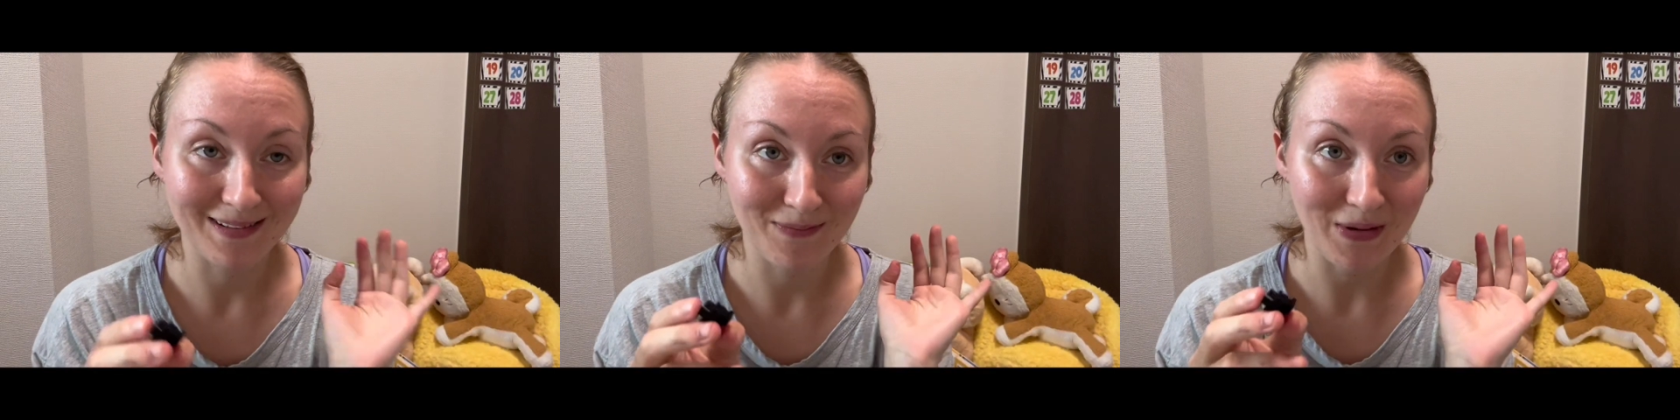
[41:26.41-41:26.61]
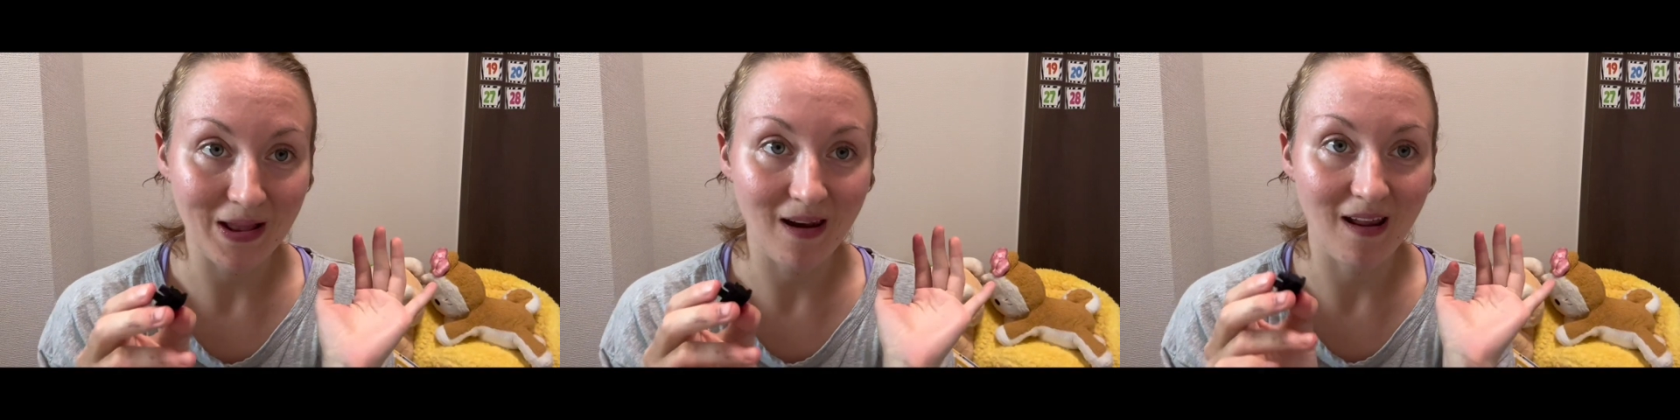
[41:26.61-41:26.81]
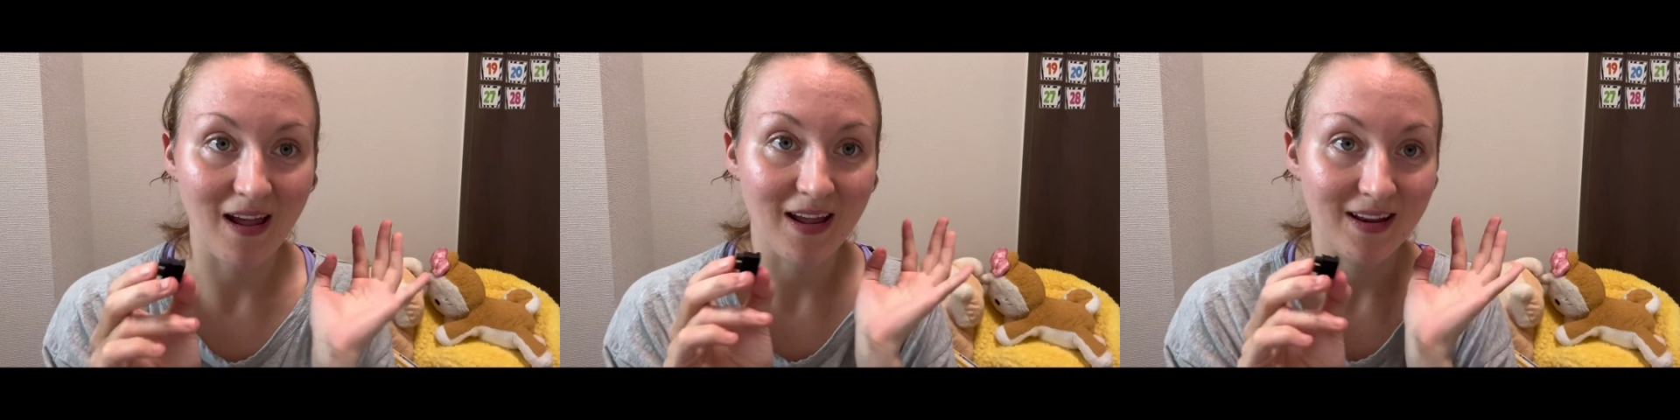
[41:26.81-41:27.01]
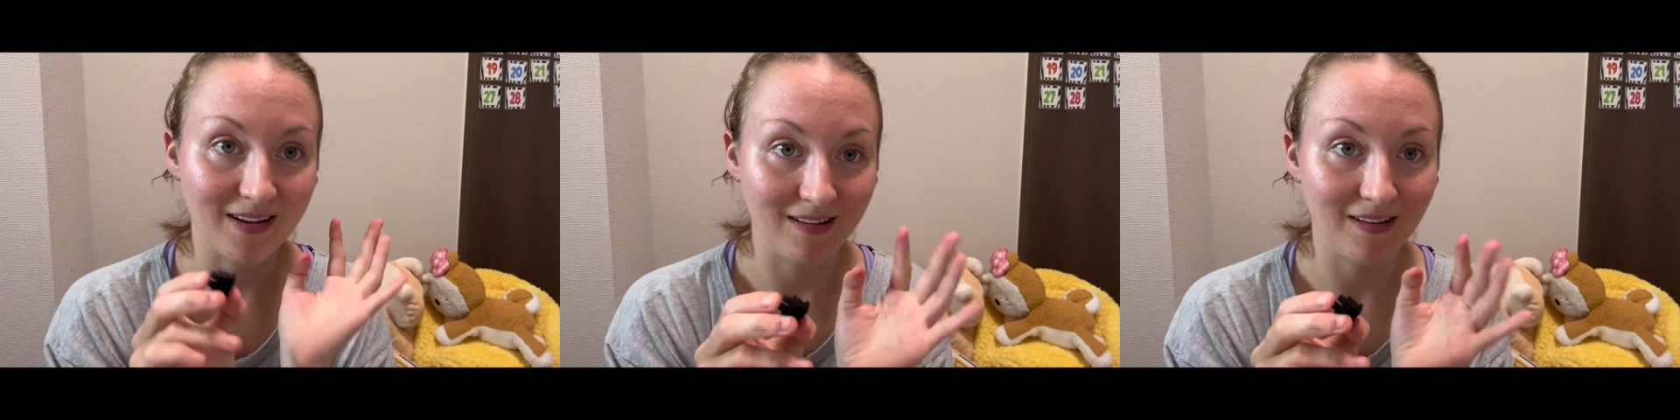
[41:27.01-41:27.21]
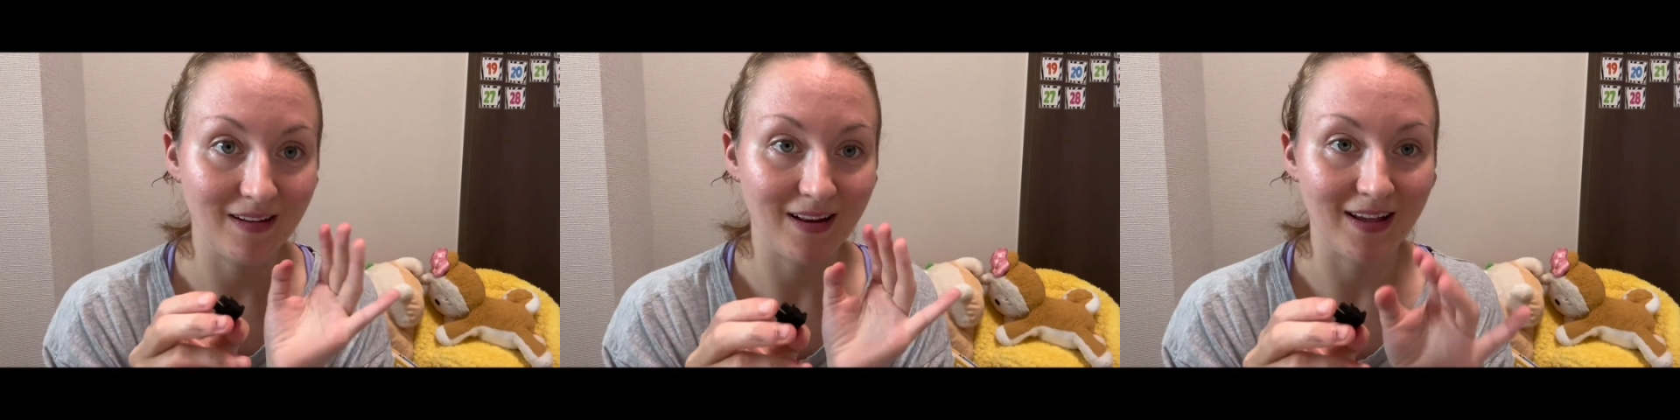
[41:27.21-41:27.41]
but I
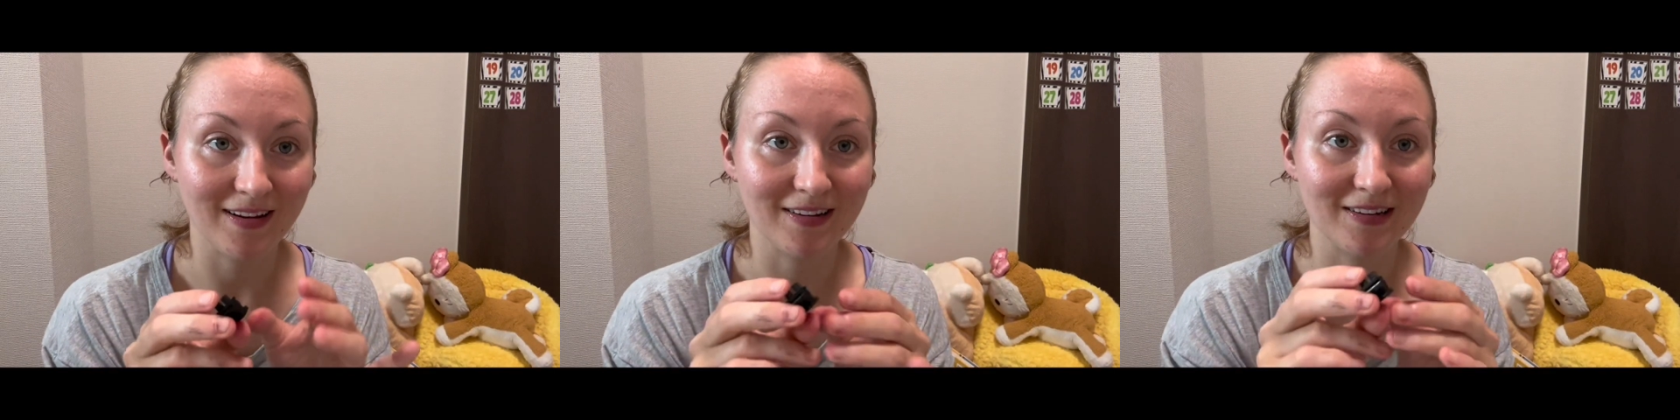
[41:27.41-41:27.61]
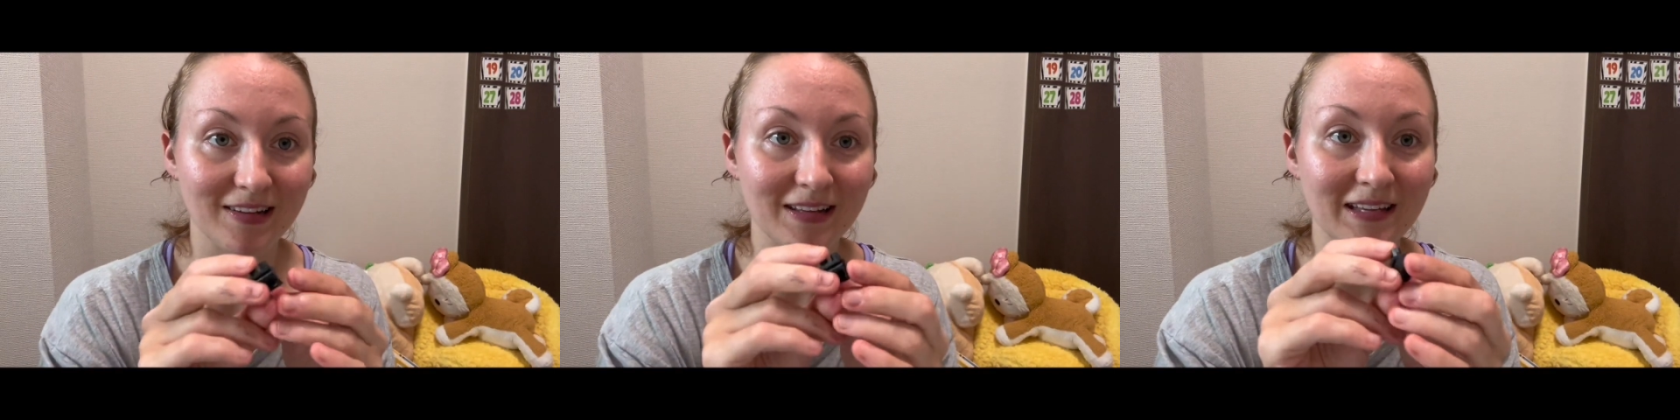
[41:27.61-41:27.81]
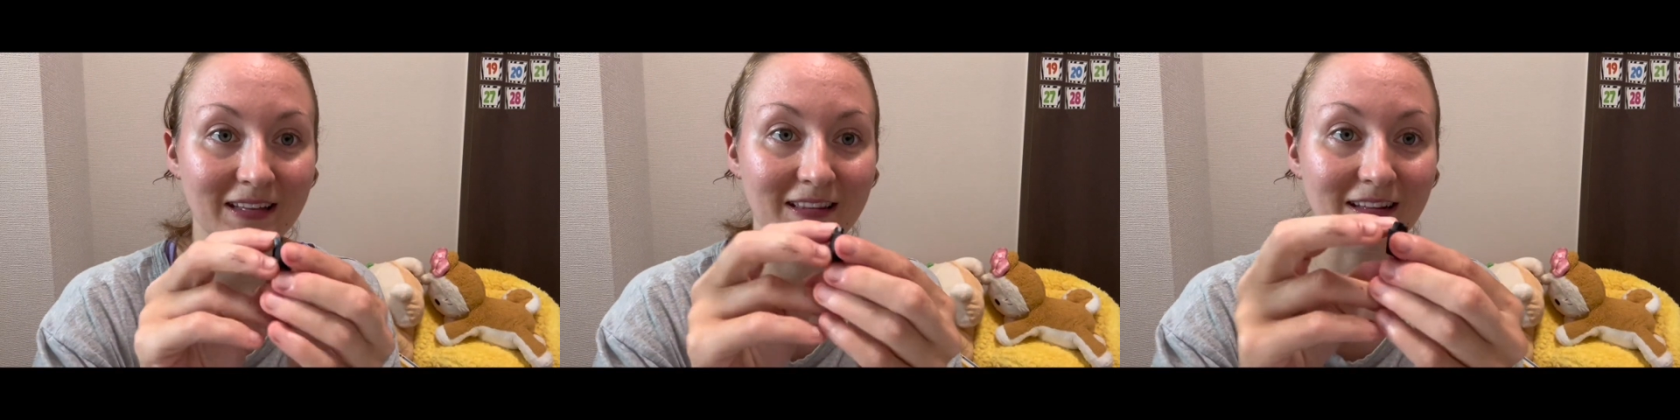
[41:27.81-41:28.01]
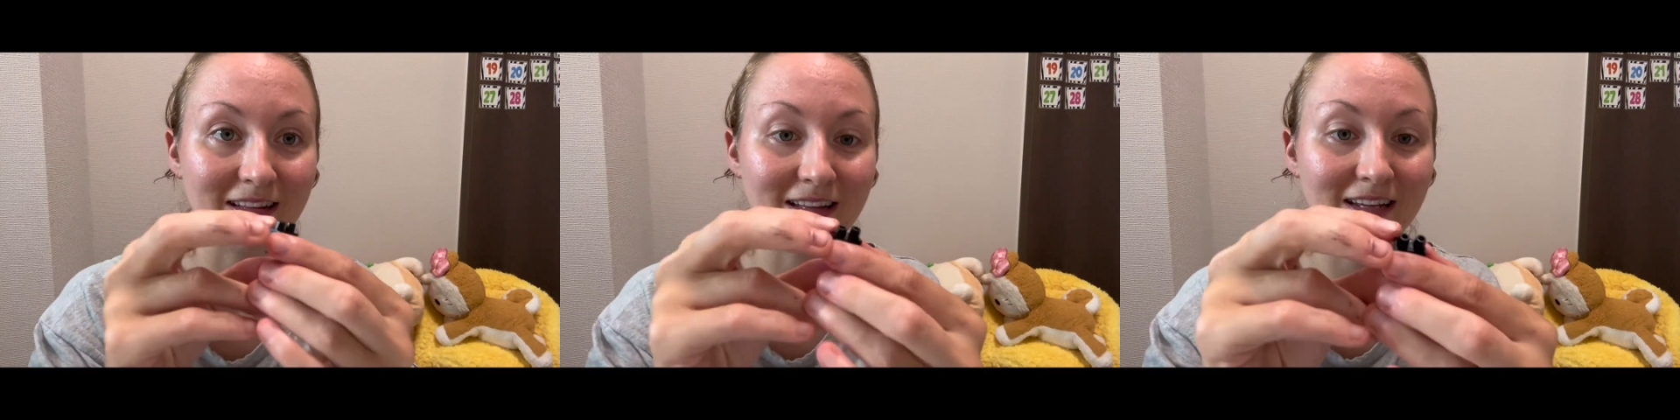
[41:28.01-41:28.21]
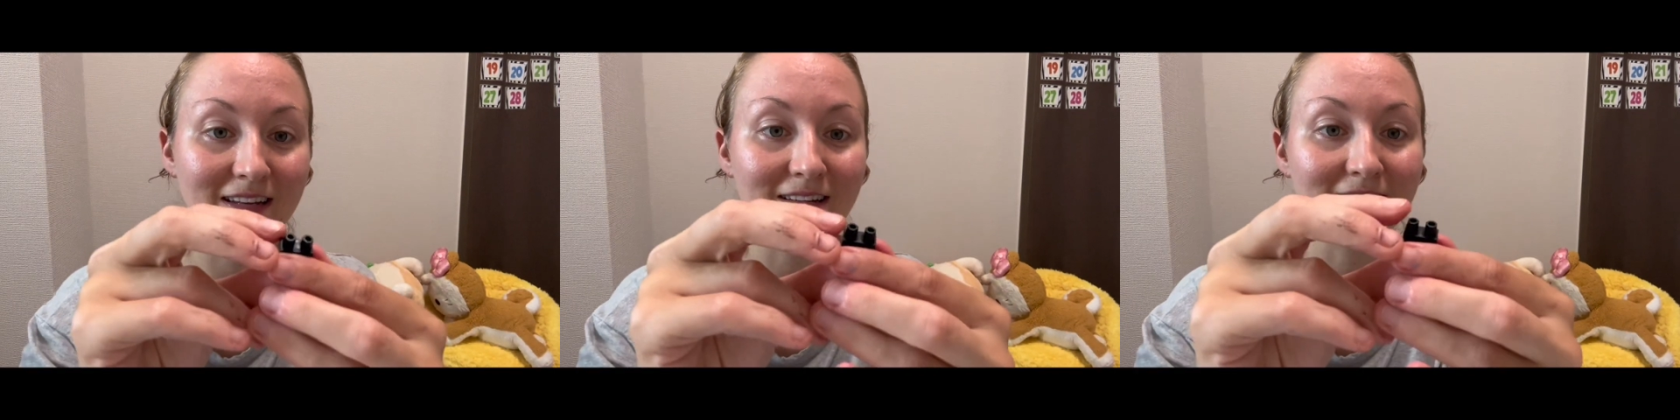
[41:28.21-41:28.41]
did actually get the
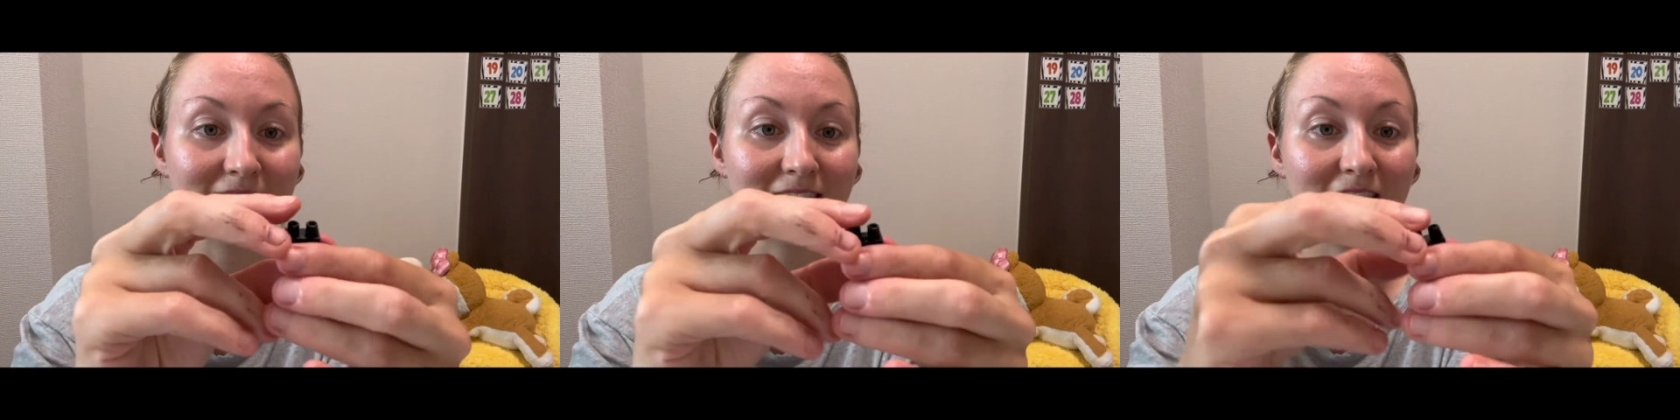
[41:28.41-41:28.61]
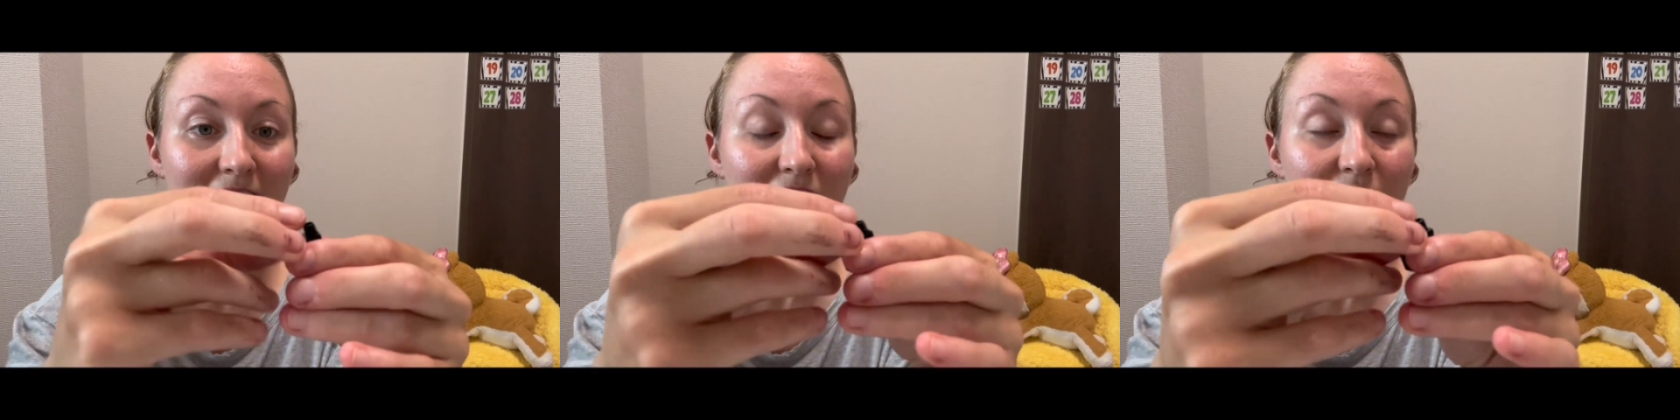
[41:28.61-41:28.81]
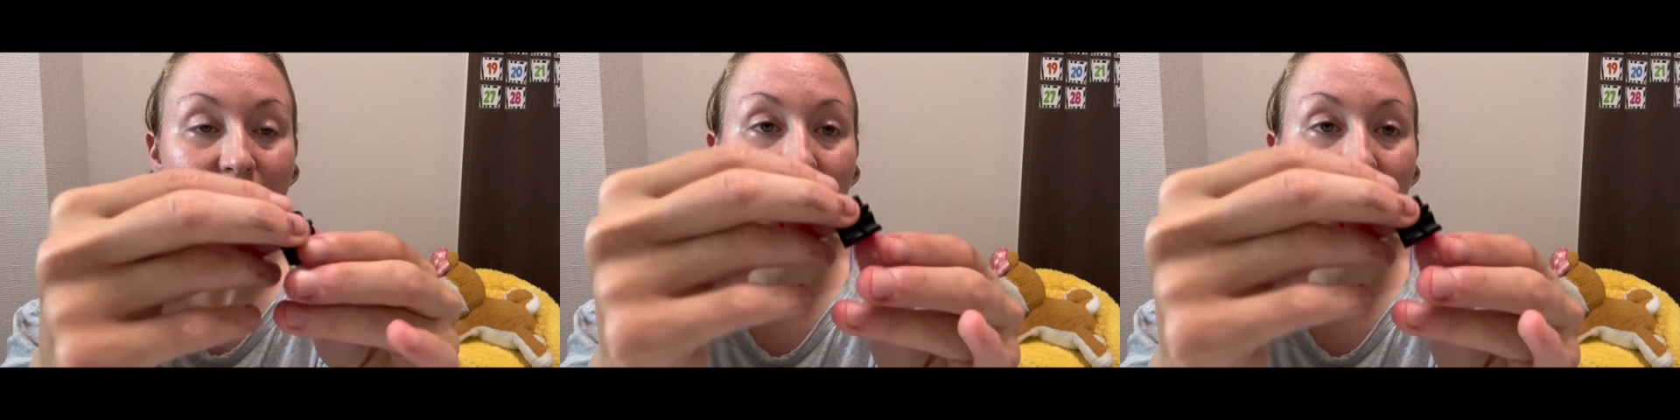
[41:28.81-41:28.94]
legs together.